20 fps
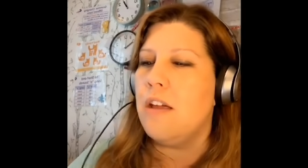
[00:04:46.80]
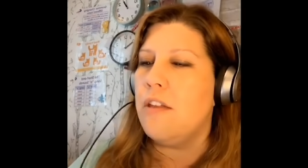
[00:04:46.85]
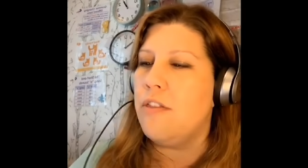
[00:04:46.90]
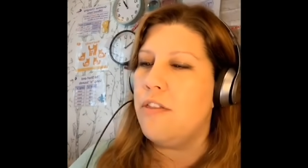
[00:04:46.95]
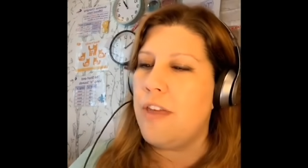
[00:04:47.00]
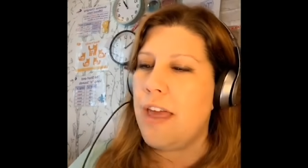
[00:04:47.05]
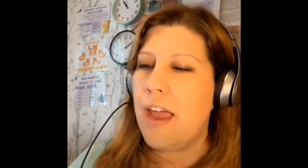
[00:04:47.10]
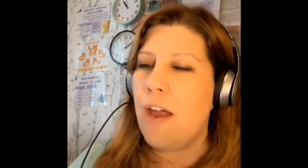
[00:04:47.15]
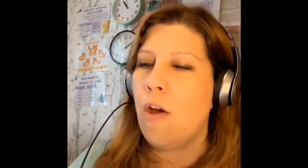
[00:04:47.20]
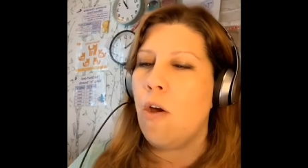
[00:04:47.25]

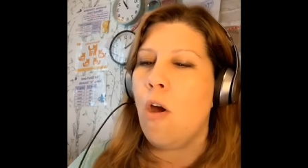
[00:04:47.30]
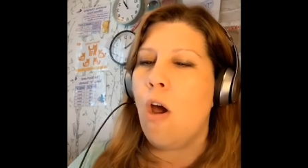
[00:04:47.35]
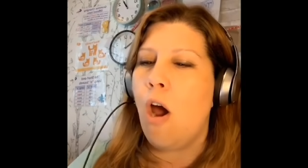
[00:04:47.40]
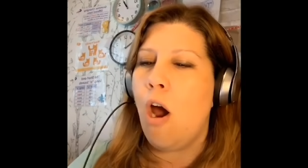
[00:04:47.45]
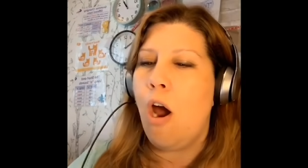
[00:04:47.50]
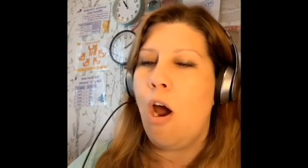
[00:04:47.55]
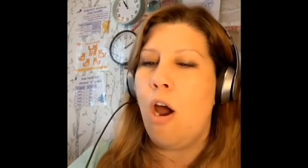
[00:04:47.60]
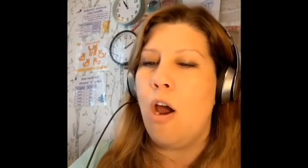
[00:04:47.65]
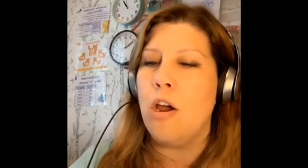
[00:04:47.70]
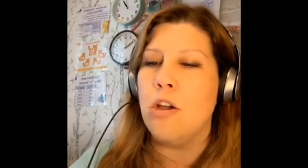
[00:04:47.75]
There
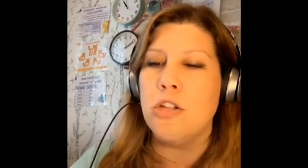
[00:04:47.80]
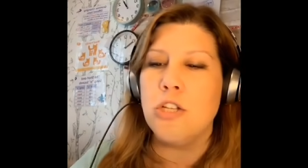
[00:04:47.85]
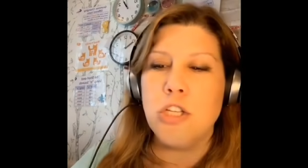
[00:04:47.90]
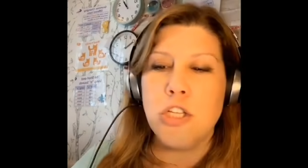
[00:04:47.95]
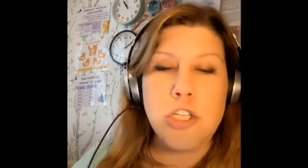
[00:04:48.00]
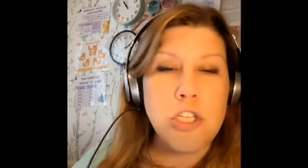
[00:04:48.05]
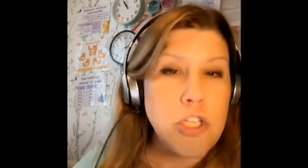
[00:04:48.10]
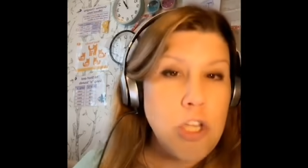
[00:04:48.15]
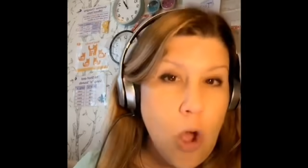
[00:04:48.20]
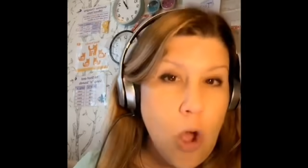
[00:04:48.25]
are
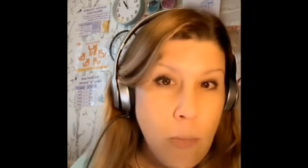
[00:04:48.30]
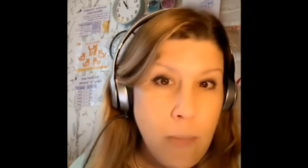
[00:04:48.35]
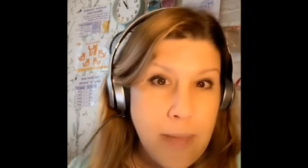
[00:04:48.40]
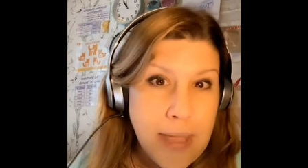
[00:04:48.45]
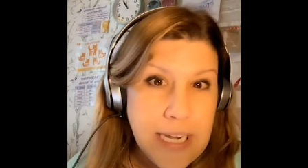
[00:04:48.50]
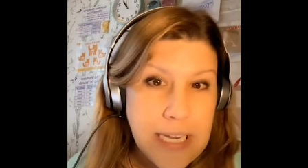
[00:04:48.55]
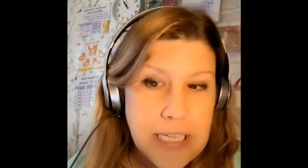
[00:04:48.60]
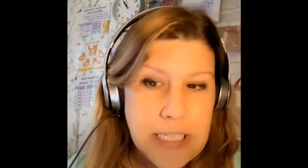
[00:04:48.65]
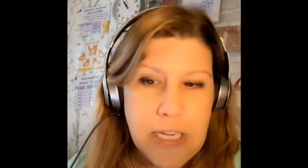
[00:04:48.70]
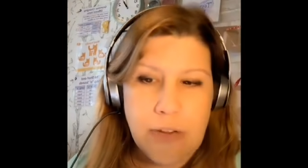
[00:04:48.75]
so
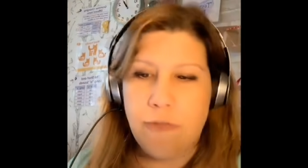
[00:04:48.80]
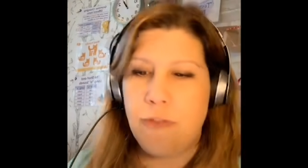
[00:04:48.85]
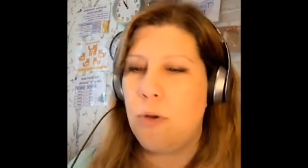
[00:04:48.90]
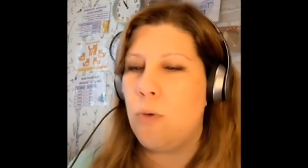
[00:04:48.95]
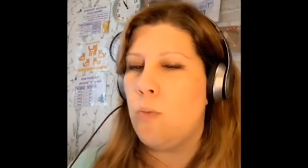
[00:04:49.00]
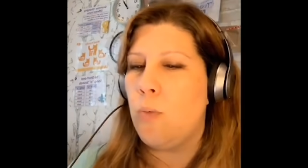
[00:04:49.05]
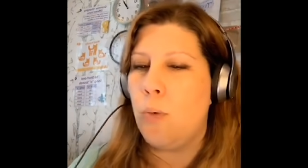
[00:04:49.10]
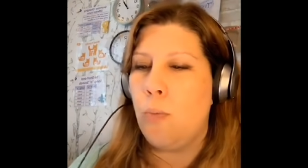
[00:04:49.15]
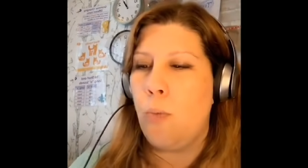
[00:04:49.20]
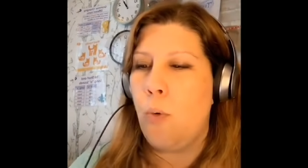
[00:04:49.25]
many
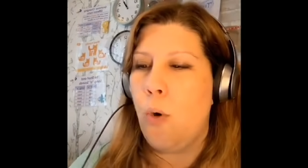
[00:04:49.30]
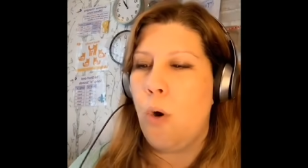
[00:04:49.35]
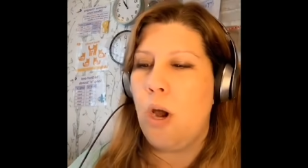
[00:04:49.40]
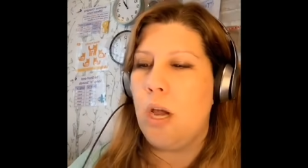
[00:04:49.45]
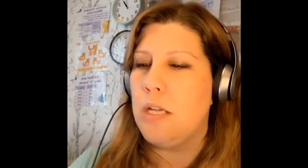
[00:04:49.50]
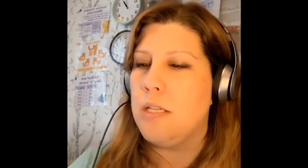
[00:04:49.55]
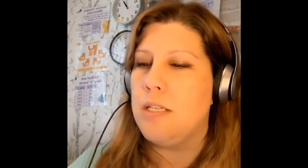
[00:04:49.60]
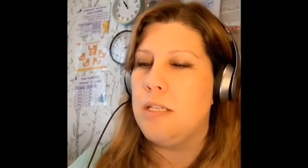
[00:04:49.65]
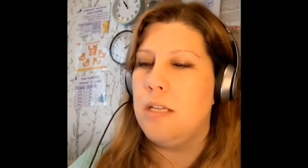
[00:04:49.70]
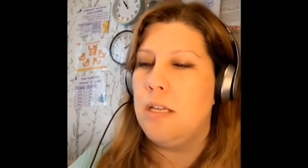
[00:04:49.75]
different
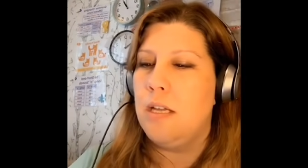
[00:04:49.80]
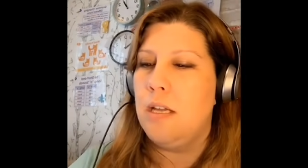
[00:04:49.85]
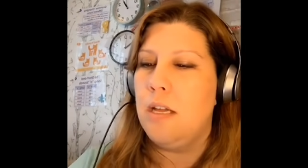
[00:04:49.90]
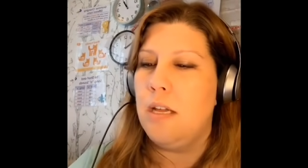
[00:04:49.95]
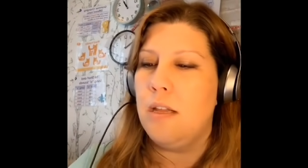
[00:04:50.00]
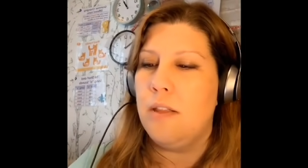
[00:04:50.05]
rewards.